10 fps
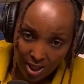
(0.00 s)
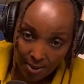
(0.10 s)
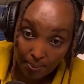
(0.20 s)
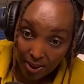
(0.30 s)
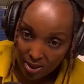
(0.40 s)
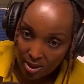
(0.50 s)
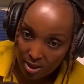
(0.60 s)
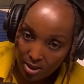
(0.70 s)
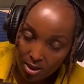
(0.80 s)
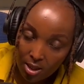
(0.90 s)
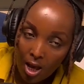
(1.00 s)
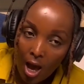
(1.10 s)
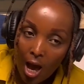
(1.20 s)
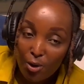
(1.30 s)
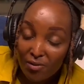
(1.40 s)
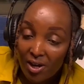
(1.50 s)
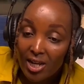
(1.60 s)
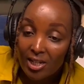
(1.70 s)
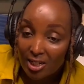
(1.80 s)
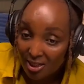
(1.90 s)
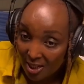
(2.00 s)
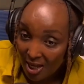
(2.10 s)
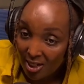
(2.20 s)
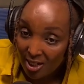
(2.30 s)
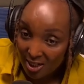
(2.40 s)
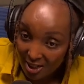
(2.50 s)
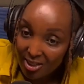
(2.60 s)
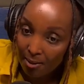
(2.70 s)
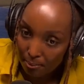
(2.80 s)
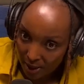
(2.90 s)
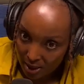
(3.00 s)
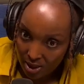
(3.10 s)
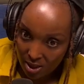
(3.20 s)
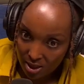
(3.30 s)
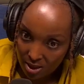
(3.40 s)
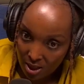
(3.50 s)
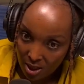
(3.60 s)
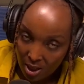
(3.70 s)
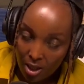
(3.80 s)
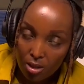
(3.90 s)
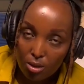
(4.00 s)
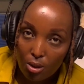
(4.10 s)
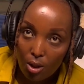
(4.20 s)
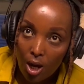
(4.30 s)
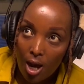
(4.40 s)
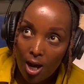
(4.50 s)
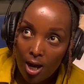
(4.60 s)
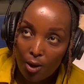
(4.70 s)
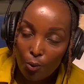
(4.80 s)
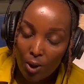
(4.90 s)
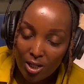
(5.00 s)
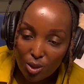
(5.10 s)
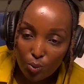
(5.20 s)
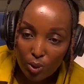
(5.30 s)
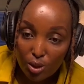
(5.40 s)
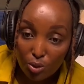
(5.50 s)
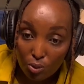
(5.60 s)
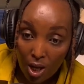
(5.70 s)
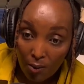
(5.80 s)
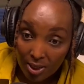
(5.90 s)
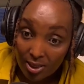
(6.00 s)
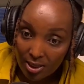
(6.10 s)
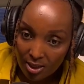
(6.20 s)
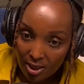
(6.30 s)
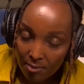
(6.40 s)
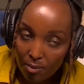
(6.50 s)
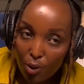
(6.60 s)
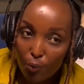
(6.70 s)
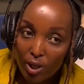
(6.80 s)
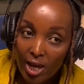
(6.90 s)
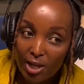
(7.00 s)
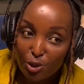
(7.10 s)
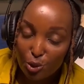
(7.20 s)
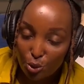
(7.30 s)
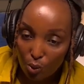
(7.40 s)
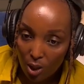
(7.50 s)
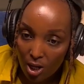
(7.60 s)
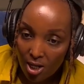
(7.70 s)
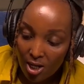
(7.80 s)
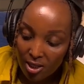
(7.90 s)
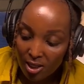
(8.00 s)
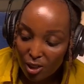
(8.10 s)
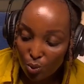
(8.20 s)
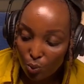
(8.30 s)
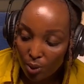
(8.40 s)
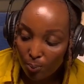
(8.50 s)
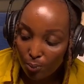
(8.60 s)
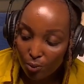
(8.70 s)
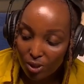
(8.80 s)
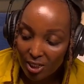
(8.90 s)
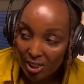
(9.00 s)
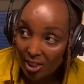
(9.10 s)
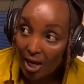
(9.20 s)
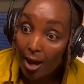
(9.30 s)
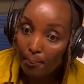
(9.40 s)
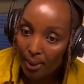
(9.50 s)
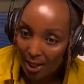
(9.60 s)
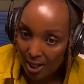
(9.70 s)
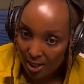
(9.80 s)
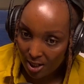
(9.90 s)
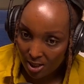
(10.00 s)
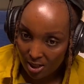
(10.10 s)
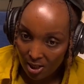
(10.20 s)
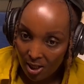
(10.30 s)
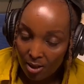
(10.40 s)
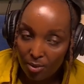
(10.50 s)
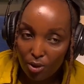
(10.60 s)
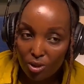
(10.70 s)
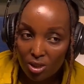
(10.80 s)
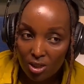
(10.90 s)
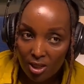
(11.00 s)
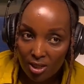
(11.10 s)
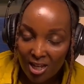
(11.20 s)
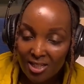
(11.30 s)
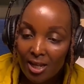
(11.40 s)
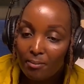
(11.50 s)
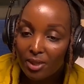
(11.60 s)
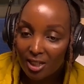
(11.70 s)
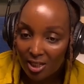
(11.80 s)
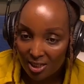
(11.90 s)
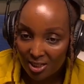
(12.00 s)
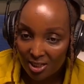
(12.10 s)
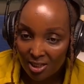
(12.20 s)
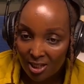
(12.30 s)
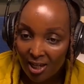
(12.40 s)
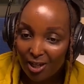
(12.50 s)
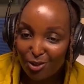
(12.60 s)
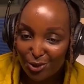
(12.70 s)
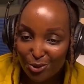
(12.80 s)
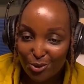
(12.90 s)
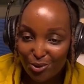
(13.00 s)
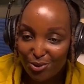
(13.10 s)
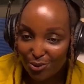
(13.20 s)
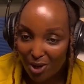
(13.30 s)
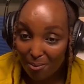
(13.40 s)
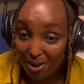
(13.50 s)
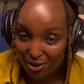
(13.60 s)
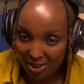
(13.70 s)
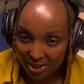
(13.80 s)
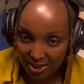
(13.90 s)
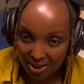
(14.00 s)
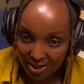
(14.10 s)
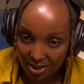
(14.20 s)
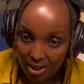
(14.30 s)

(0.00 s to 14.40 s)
maintenance. However, it needs some maintenance. So once we do our system, we ensure that we put in a placard, because there are some things that cannot go through a biodigester.